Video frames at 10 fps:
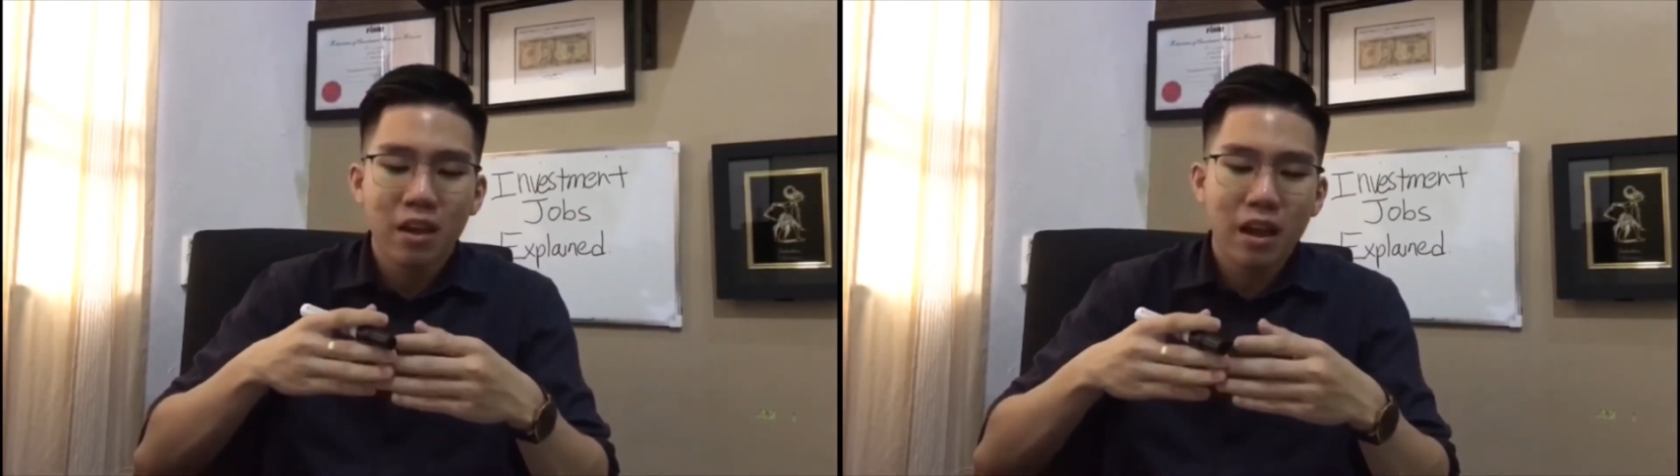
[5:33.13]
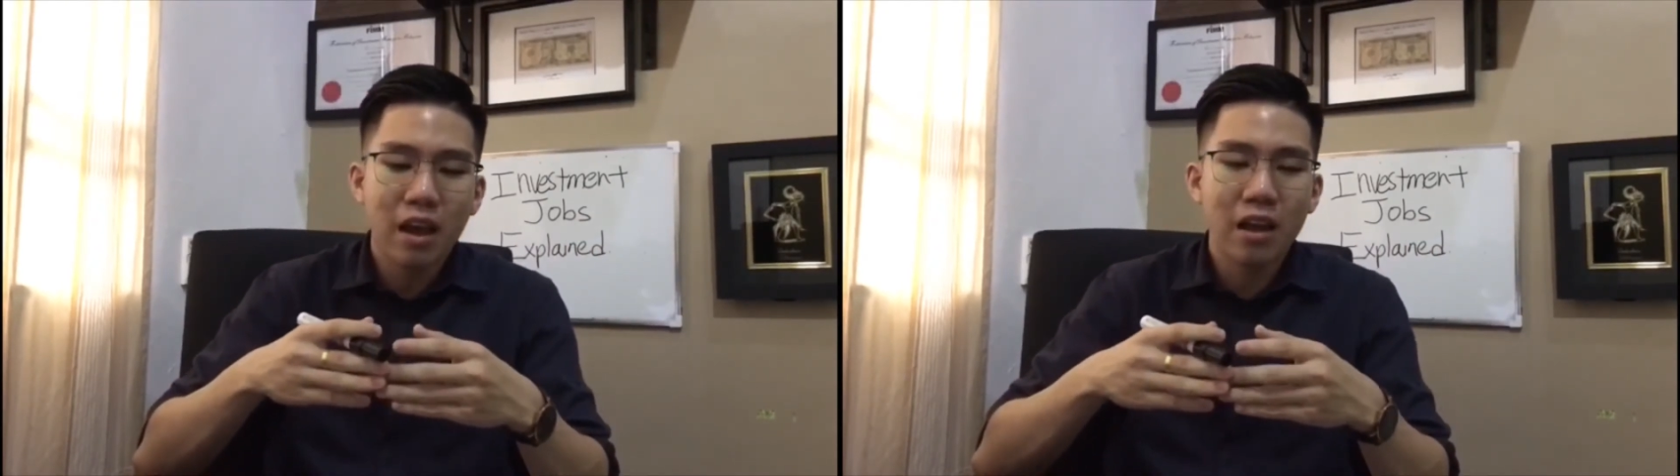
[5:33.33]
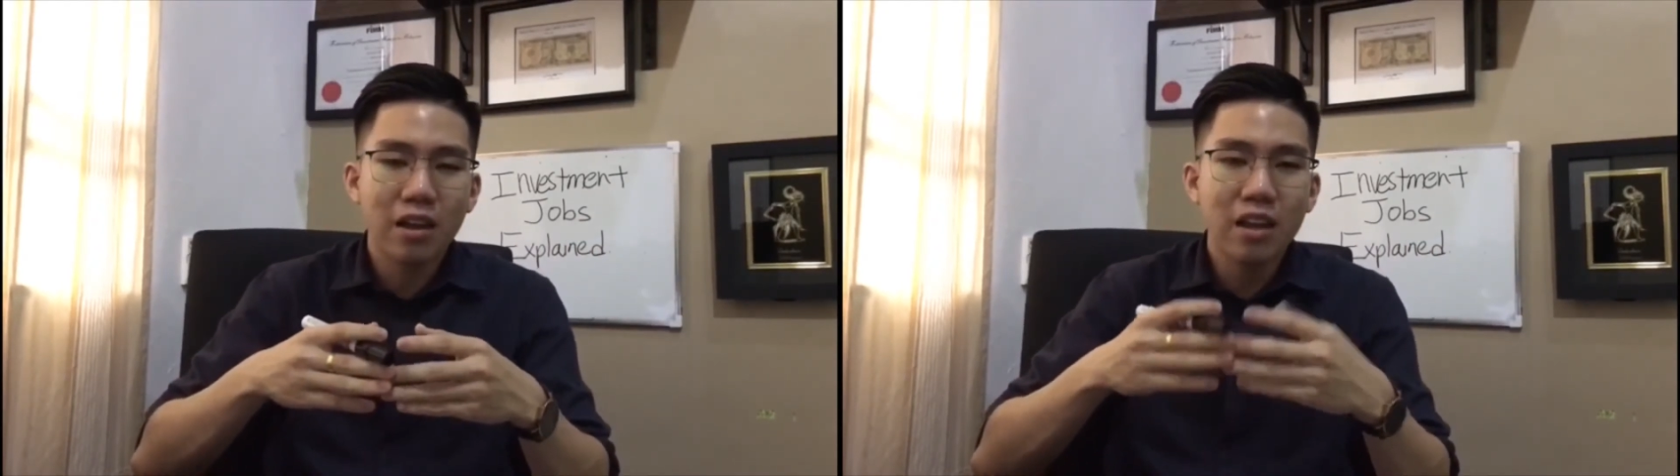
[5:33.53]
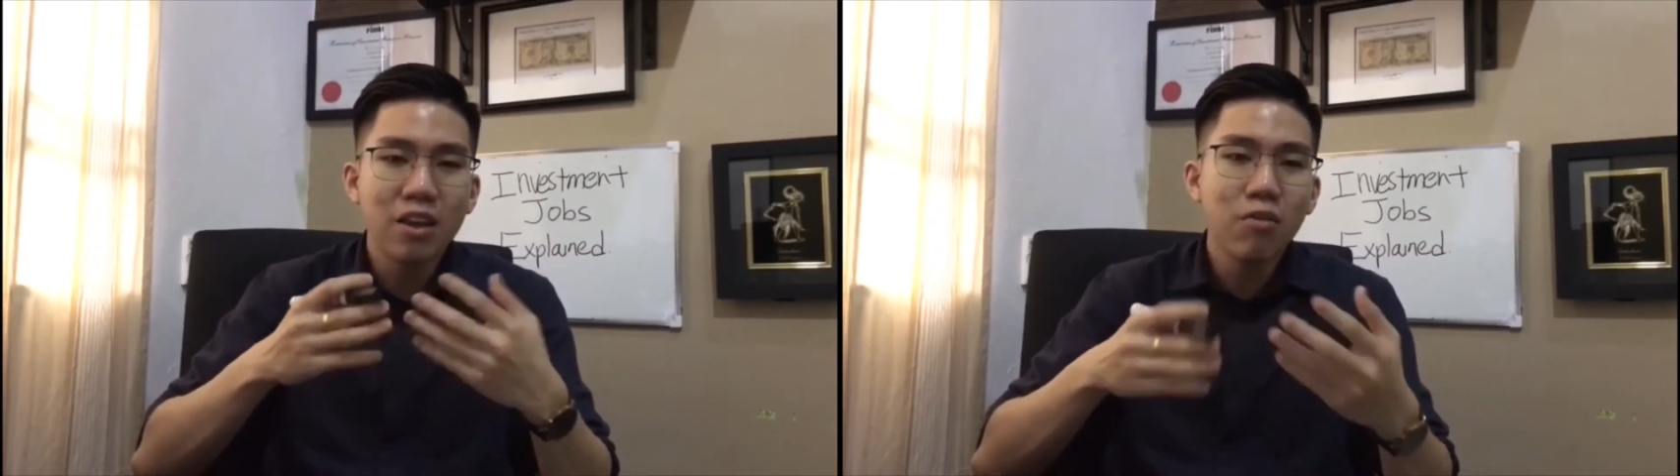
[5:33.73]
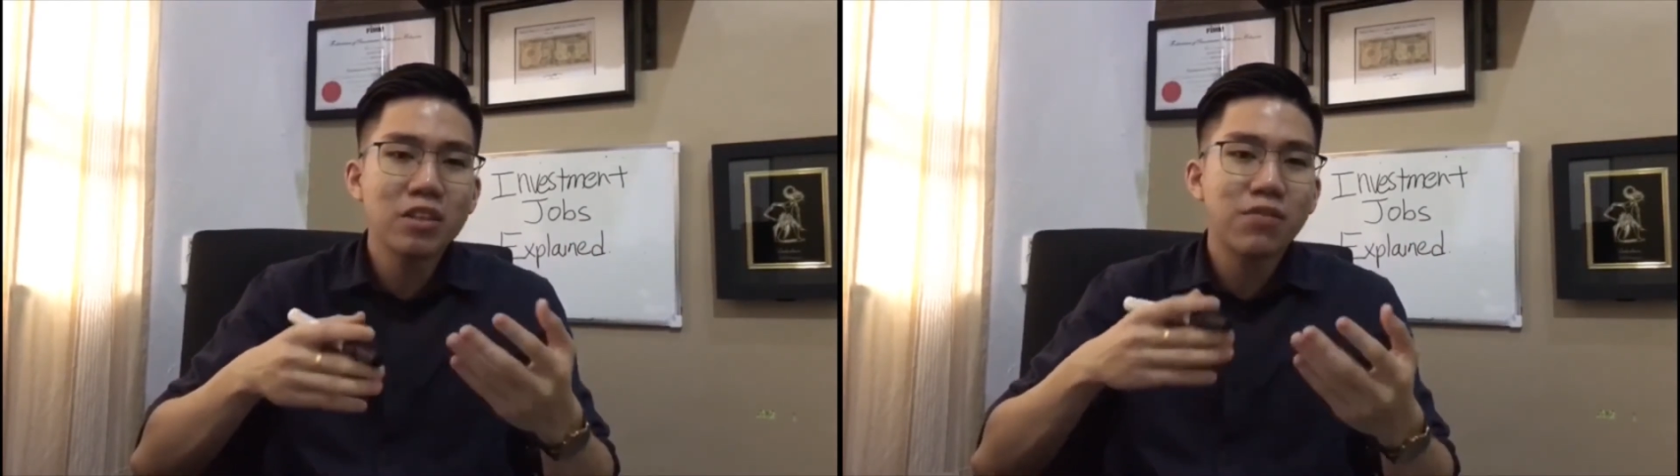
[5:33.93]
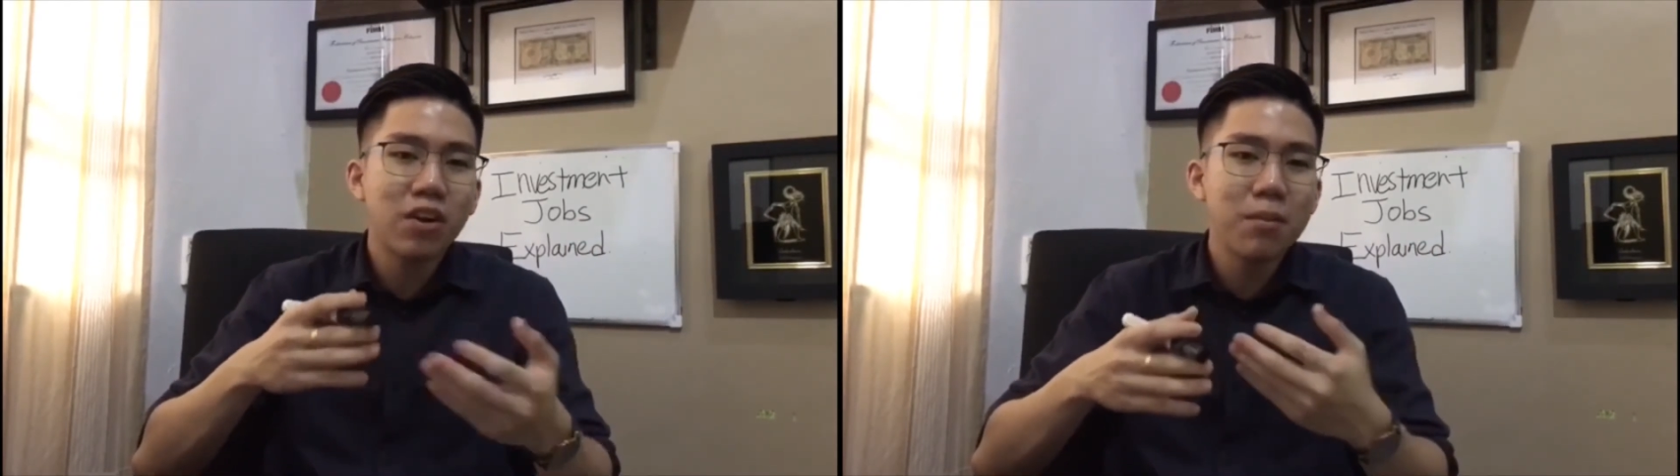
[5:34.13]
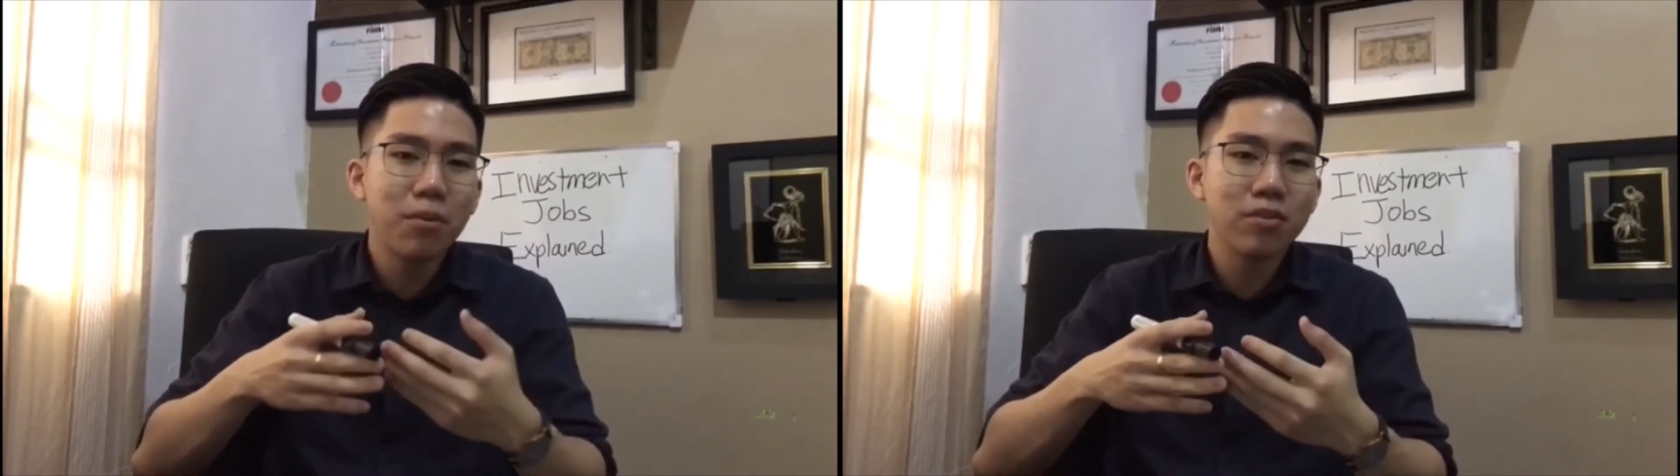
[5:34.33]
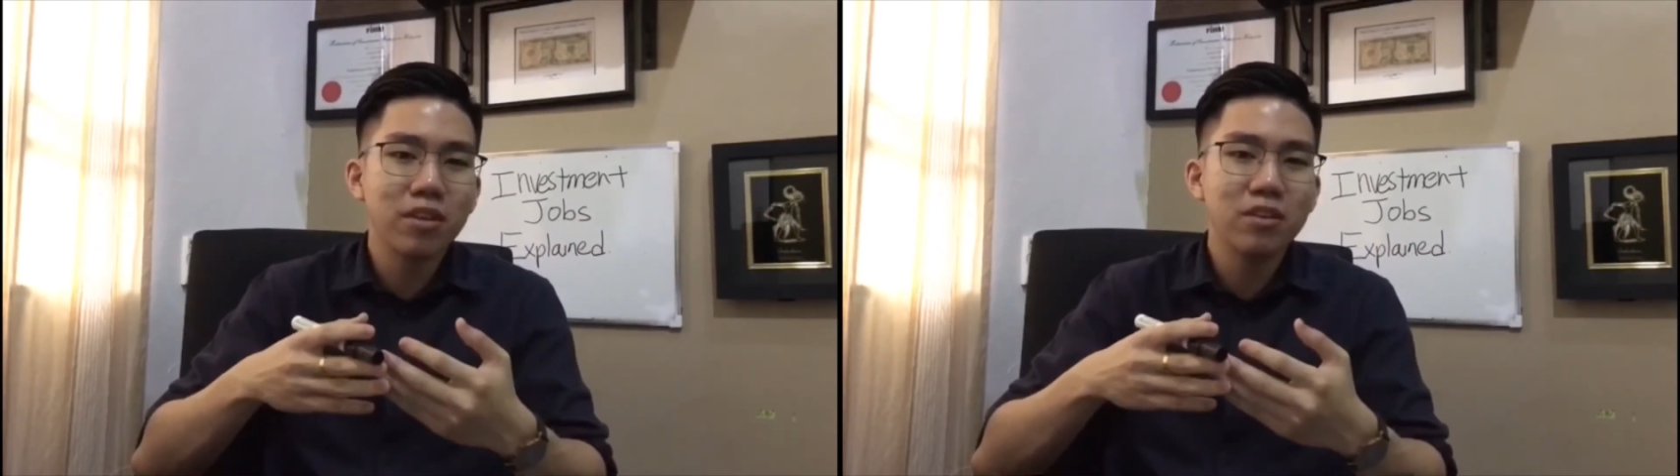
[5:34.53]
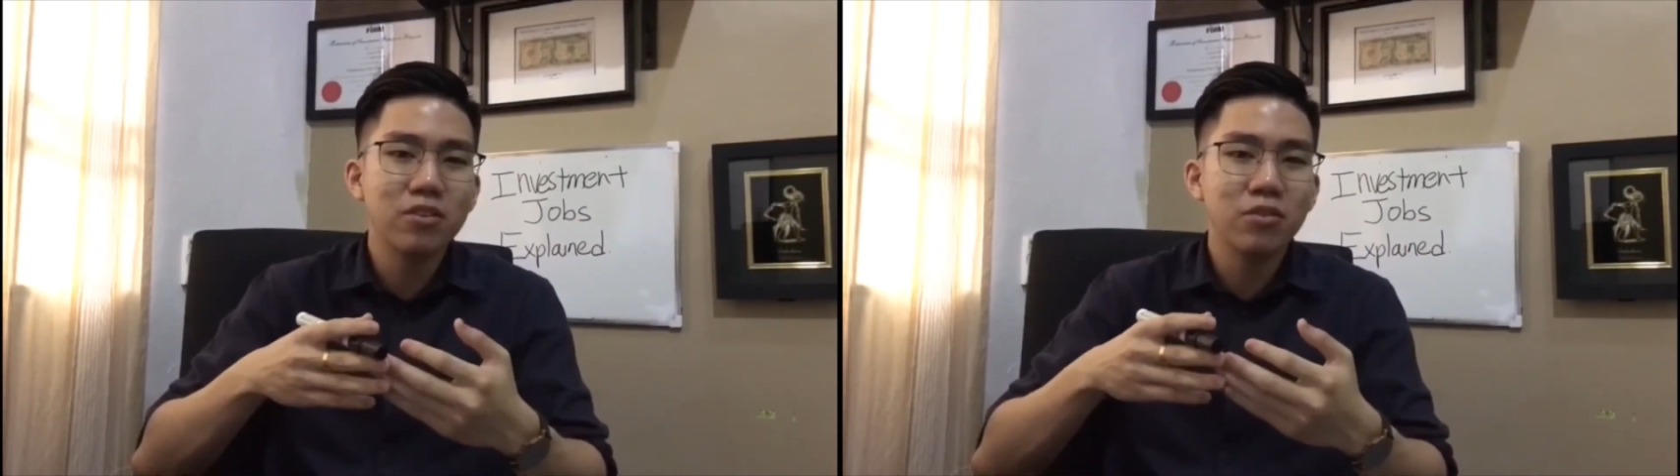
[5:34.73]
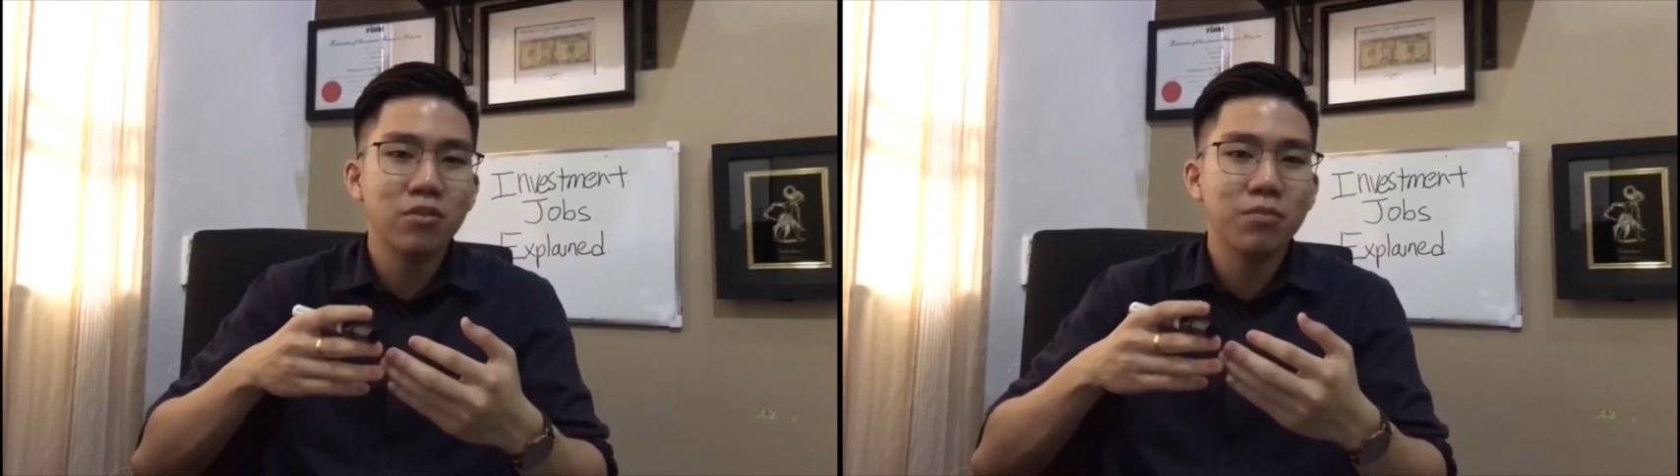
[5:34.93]
And EQ is very important
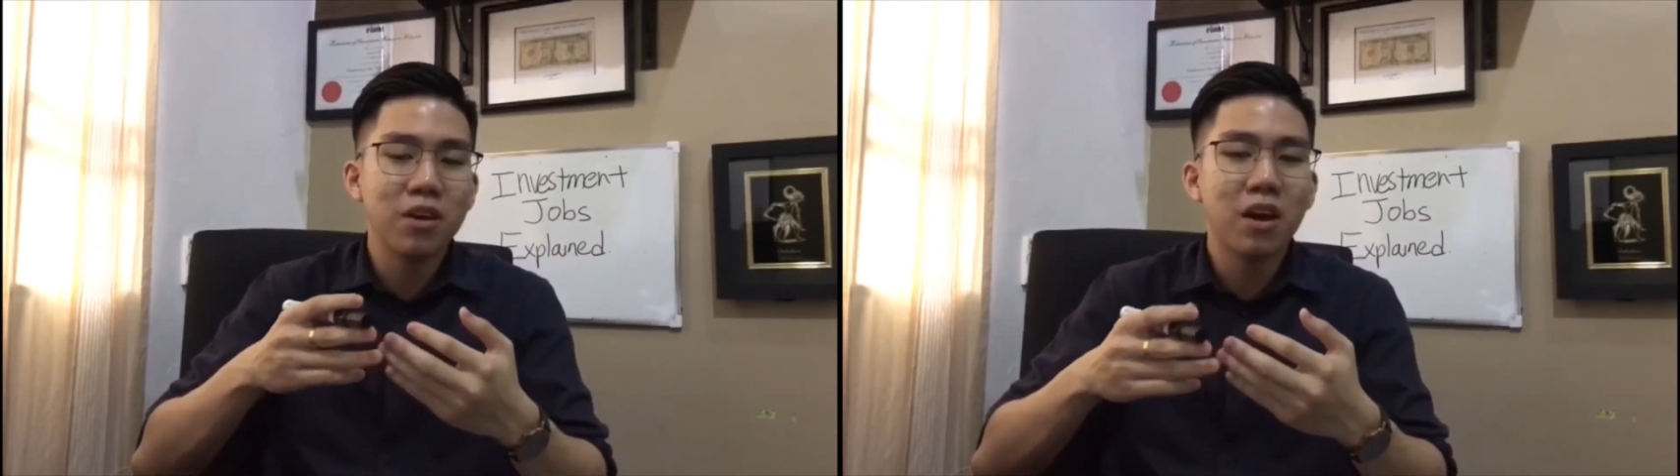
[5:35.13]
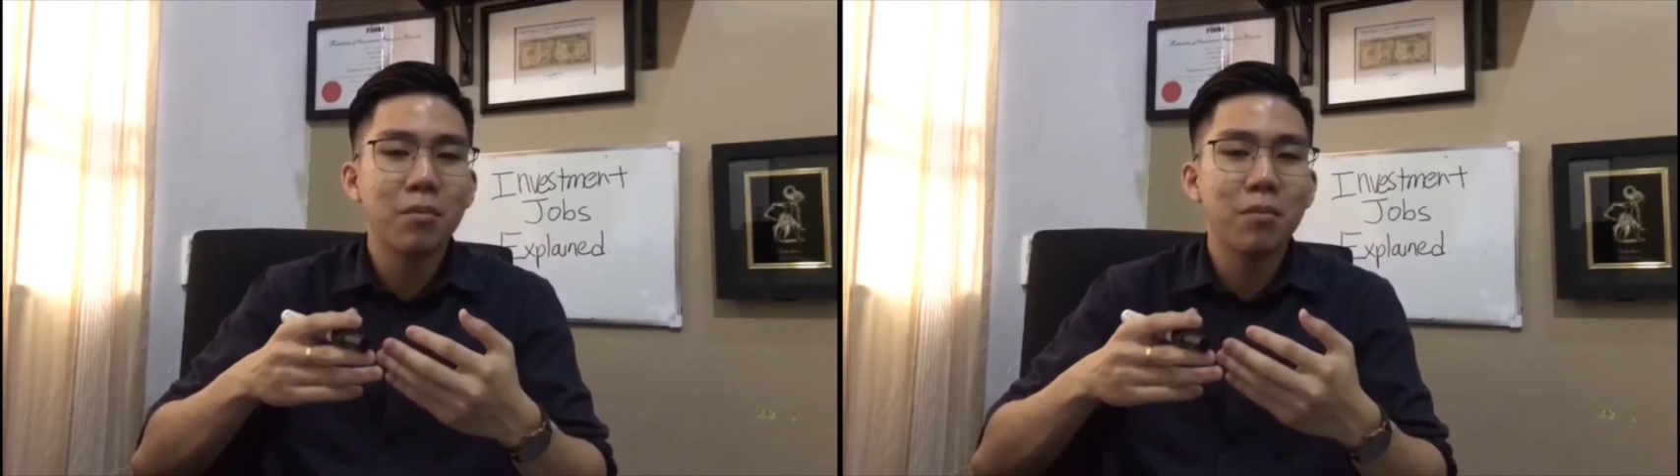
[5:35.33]
to become